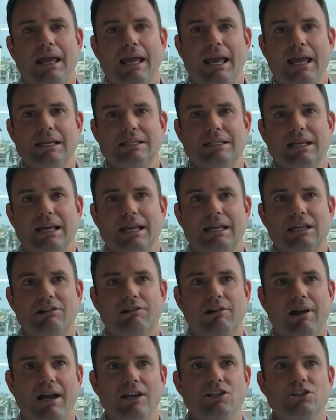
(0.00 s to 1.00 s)
As a
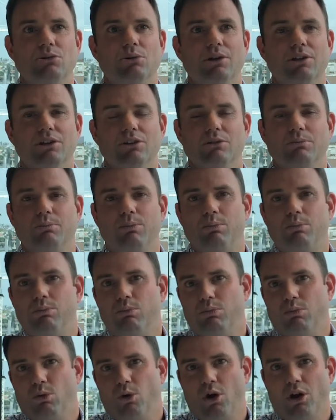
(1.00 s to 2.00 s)
graduate, you'd
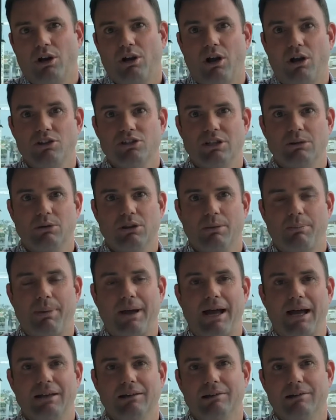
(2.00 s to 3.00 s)
work closely with a
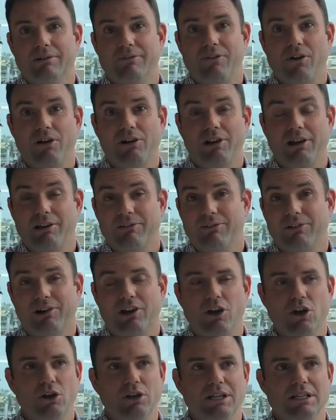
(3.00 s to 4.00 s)
partner at a very,
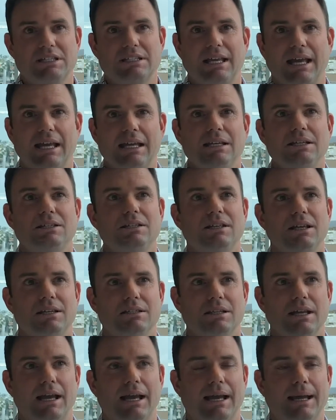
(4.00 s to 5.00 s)
very early stage,
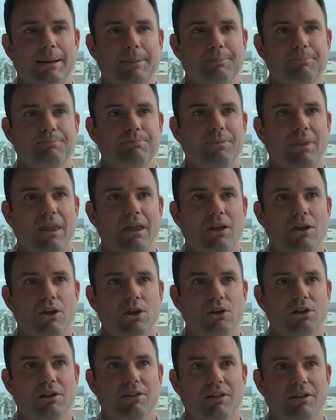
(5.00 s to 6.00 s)
um,
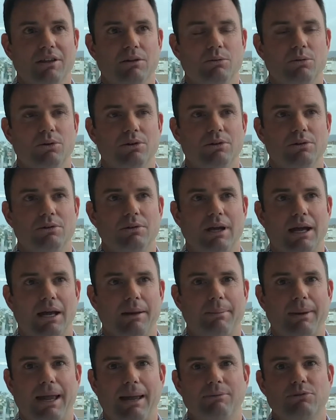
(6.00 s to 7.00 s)
earlier than you would uh,
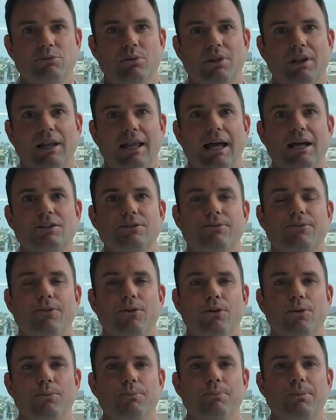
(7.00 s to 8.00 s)
perhaps with a larger
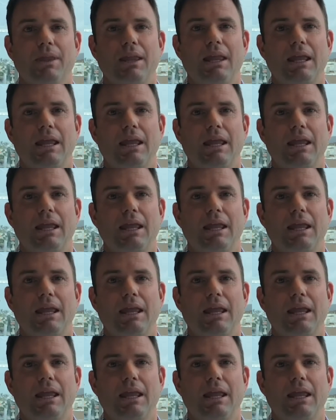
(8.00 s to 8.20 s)
firm.